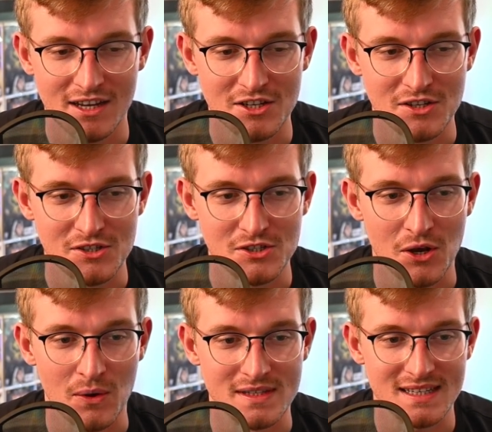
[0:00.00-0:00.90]

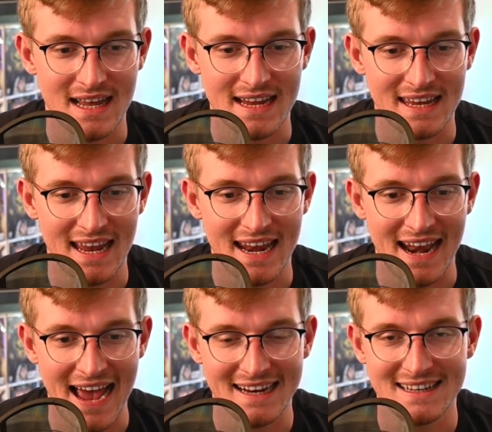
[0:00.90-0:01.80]
So it's like
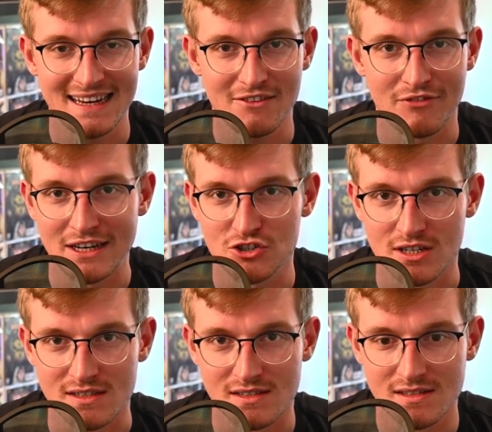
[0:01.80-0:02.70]
enacting
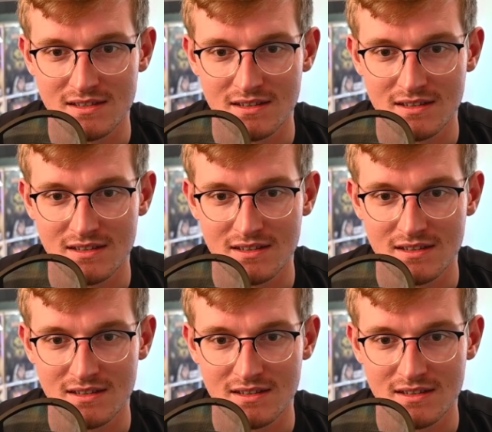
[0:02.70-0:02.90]
vengeance